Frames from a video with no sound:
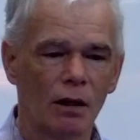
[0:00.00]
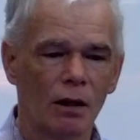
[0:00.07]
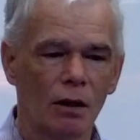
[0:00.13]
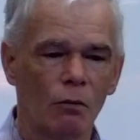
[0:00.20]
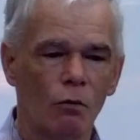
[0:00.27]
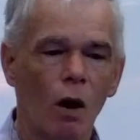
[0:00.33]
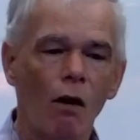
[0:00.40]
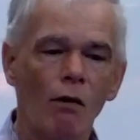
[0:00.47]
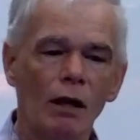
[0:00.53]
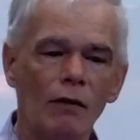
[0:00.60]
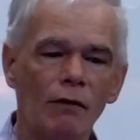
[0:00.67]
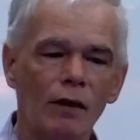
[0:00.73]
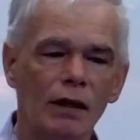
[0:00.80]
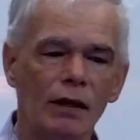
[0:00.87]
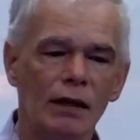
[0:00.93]
While
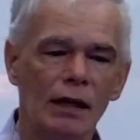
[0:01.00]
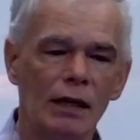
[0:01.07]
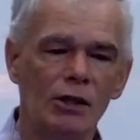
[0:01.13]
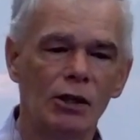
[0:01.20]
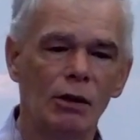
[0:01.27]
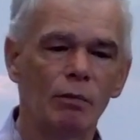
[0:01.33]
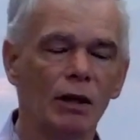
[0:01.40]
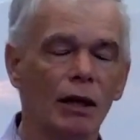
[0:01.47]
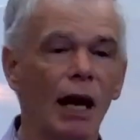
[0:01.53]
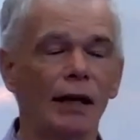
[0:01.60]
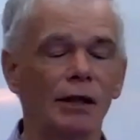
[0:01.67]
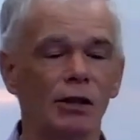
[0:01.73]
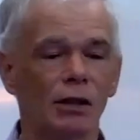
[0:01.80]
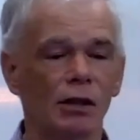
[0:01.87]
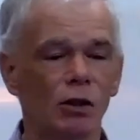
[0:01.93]
living in Egypt
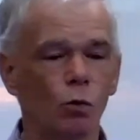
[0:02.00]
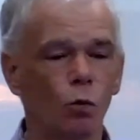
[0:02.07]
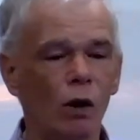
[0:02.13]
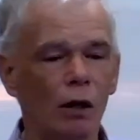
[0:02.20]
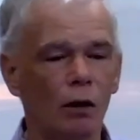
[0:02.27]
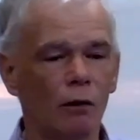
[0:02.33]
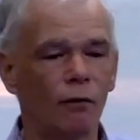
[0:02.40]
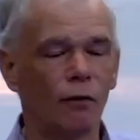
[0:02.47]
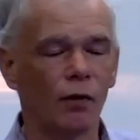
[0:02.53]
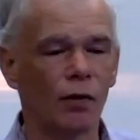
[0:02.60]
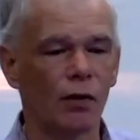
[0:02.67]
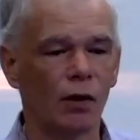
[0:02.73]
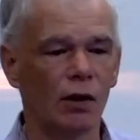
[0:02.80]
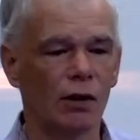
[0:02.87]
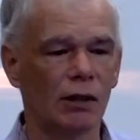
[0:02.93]
against his will for
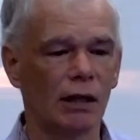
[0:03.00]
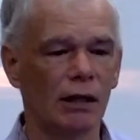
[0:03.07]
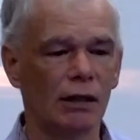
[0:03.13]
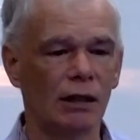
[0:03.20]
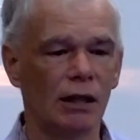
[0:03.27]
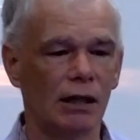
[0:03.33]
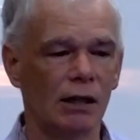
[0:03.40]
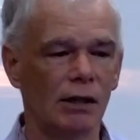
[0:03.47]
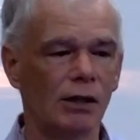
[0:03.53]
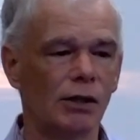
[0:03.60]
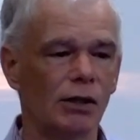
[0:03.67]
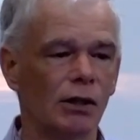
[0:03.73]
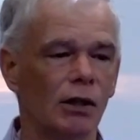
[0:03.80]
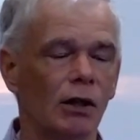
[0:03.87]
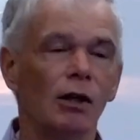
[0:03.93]
13
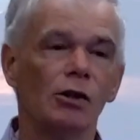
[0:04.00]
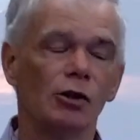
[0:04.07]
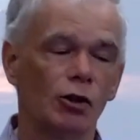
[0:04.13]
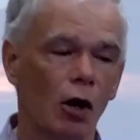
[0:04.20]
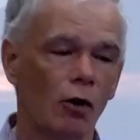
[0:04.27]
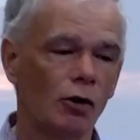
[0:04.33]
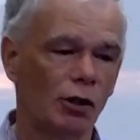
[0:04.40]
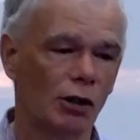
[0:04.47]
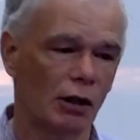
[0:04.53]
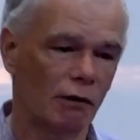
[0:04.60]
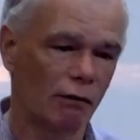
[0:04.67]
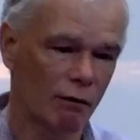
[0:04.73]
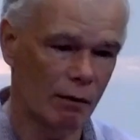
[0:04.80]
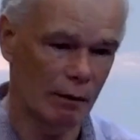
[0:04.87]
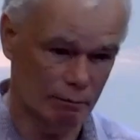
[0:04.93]
years,
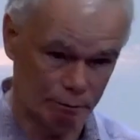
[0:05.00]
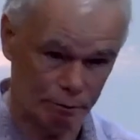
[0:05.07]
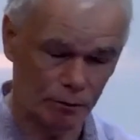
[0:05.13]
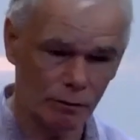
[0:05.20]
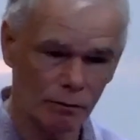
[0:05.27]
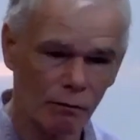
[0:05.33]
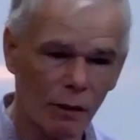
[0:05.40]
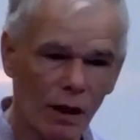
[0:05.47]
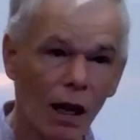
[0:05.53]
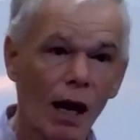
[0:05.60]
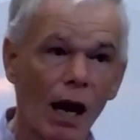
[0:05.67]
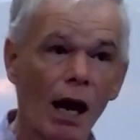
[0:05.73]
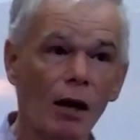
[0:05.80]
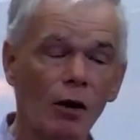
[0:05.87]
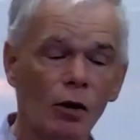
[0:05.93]
Joseph,
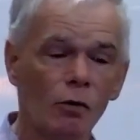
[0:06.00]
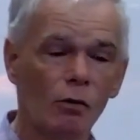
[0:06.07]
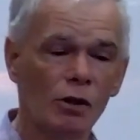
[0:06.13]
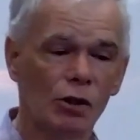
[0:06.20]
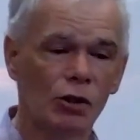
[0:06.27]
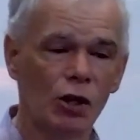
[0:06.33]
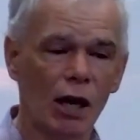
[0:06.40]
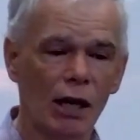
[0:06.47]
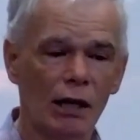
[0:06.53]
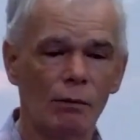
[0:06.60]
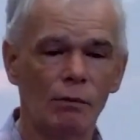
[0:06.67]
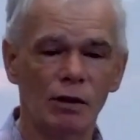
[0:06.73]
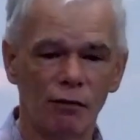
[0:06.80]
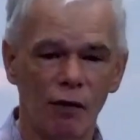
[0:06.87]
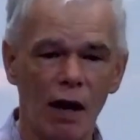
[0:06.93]
who was
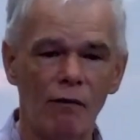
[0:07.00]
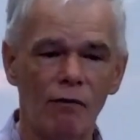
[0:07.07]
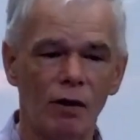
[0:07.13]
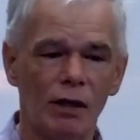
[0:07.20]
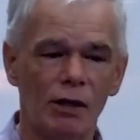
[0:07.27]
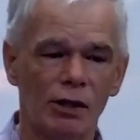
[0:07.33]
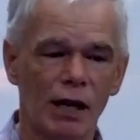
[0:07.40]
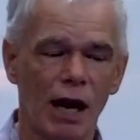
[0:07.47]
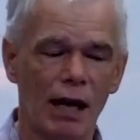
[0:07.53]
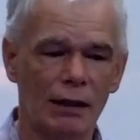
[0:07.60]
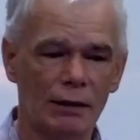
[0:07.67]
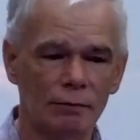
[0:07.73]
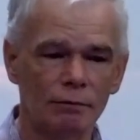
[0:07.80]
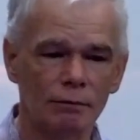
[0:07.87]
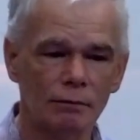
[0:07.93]
Jacob's favourite
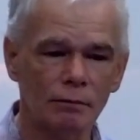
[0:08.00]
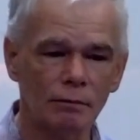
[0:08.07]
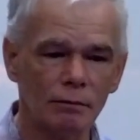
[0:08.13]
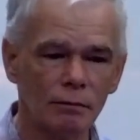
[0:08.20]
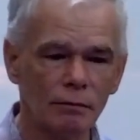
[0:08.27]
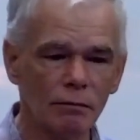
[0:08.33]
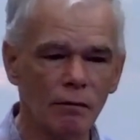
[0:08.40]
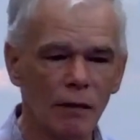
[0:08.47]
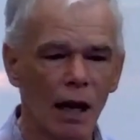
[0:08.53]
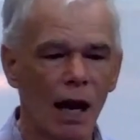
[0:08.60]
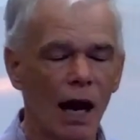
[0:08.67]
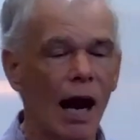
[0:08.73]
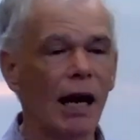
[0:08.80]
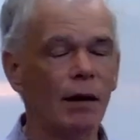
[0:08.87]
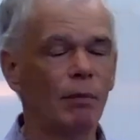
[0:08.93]
son,
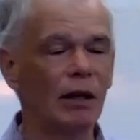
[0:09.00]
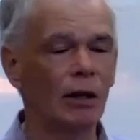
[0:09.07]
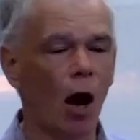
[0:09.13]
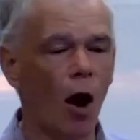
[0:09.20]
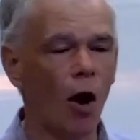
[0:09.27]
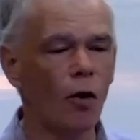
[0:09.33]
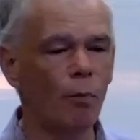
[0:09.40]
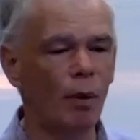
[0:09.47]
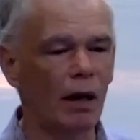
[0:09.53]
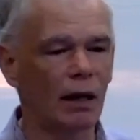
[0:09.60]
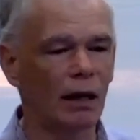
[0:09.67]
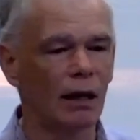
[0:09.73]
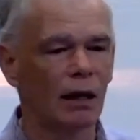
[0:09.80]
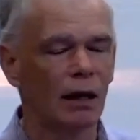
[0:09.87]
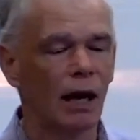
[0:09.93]
had been
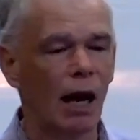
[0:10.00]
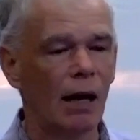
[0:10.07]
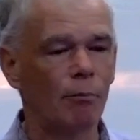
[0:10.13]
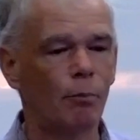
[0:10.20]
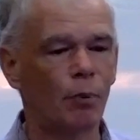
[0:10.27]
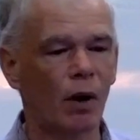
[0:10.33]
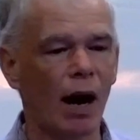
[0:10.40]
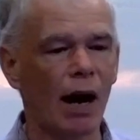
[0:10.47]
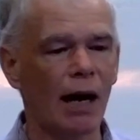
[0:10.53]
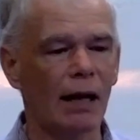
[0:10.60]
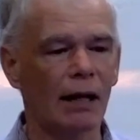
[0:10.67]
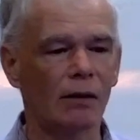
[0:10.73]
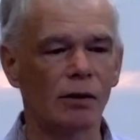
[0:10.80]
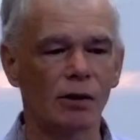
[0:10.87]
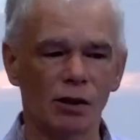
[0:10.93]
hoping and
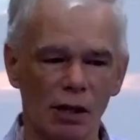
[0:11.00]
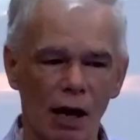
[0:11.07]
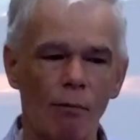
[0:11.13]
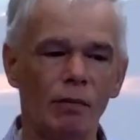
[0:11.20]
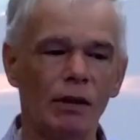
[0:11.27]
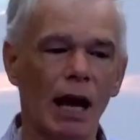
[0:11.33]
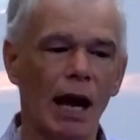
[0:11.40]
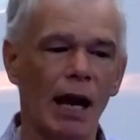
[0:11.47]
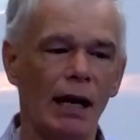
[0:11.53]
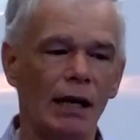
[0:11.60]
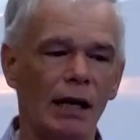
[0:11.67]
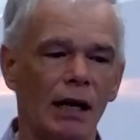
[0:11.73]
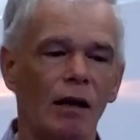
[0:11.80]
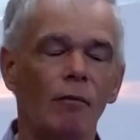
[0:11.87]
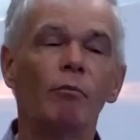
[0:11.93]
praying to someday
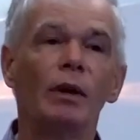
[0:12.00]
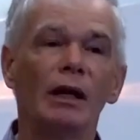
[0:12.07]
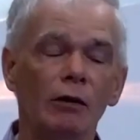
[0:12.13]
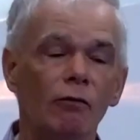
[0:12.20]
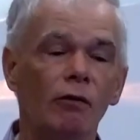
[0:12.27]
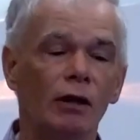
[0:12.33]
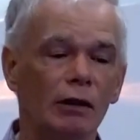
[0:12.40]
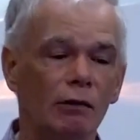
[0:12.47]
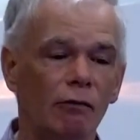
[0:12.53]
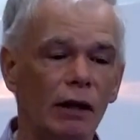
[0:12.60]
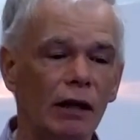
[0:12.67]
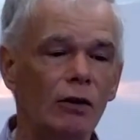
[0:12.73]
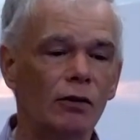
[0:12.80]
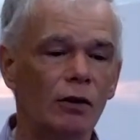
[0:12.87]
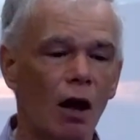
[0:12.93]
be
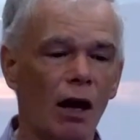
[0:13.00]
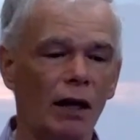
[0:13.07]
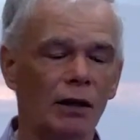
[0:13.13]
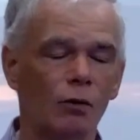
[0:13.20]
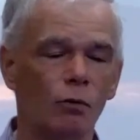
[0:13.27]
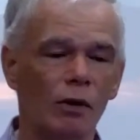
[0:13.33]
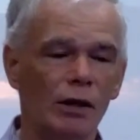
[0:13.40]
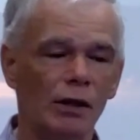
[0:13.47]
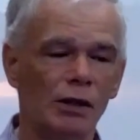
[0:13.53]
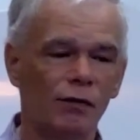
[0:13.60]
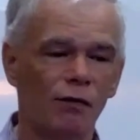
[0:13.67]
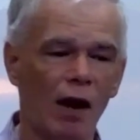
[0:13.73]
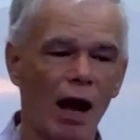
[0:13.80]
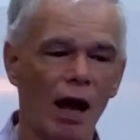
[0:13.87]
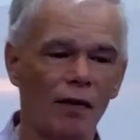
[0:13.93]
reunited with his
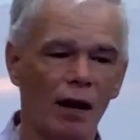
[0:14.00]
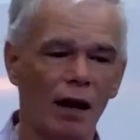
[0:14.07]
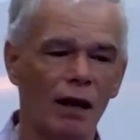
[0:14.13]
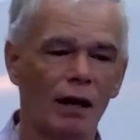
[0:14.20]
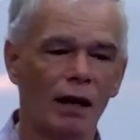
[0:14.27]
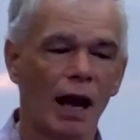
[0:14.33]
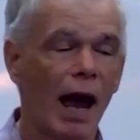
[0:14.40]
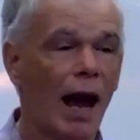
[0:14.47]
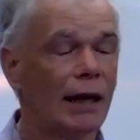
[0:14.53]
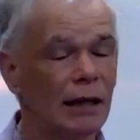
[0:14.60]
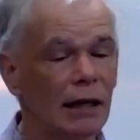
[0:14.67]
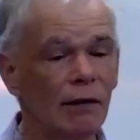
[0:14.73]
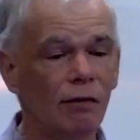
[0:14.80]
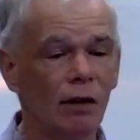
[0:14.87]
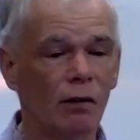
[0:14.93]
father and
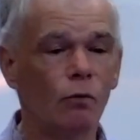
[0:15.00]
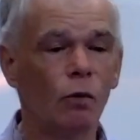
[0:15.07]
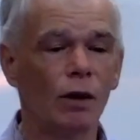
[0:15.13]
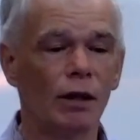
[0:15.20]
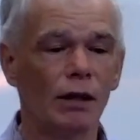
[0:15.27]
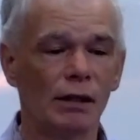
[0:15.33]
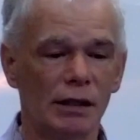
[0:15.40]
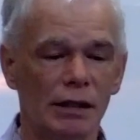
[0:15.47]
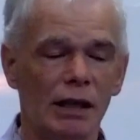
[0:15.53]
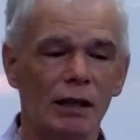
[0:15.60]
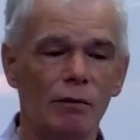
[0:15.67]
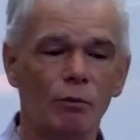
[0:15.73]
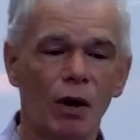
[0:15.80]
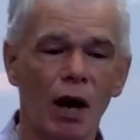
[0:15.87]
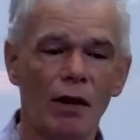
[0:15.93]
even with his
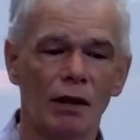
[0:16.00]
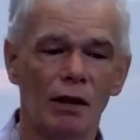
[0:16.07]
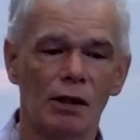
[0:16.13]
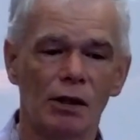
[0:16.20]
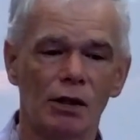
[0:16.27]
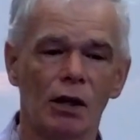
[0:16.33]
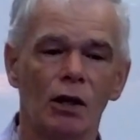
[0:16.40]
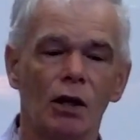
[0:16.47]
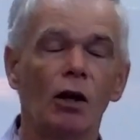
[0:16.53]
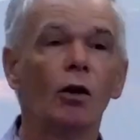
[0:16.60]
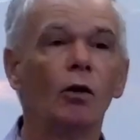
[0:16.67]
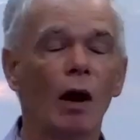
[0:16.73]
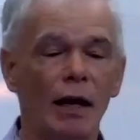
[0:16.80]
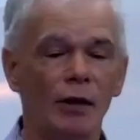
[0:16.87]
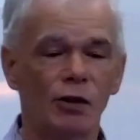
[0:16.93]
10 brothers
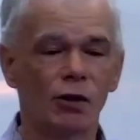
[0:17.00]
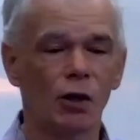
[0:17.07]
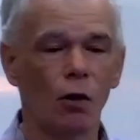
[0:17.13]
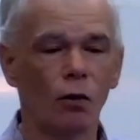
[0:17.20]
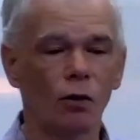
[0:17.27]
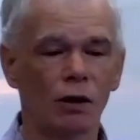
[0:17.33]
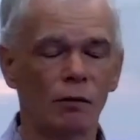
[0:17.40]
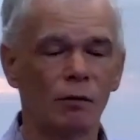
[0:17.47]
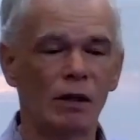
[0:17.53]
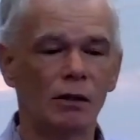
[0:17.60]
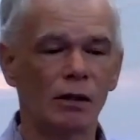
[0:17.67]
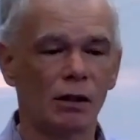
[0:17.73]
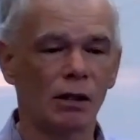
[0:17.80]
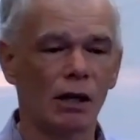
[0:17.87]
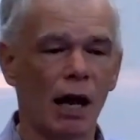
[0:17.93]
who had sold him
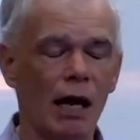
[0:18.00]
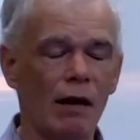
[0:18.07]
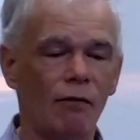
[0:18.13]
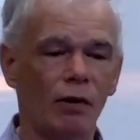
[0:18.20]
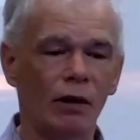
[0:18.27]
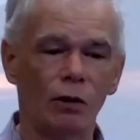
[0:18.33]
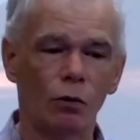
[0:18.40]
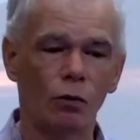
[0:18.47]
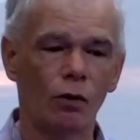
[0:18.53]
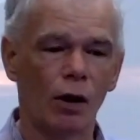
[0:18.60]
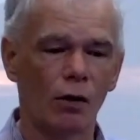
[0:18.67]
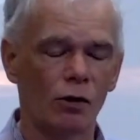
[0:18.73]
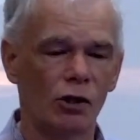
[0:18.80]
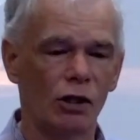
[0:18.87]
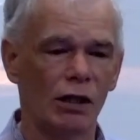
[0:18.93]
into slavery all
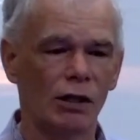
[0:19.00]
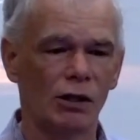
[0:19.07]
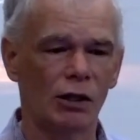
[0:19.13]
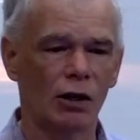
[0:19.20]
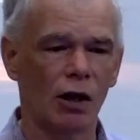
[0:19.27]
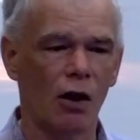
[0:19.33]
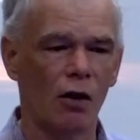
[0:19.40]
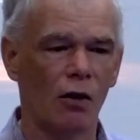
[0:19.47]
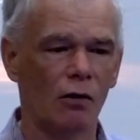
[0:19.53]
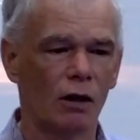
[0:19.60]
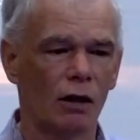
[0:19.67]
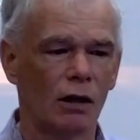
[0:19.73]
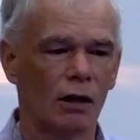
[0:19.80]
those years ago.